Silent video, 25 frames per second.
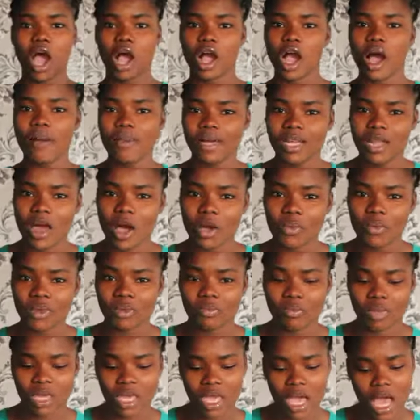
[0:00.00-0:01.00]
Come along
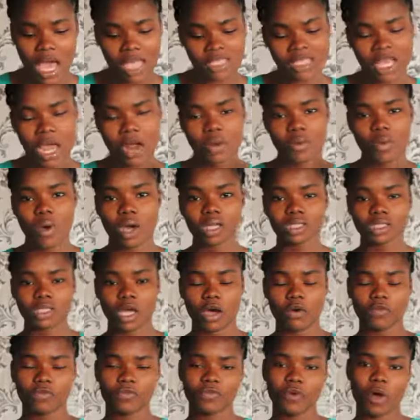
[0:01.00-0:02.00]
with me as I run
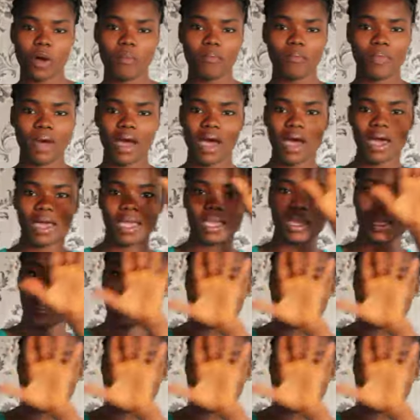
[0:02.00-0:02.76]
down from my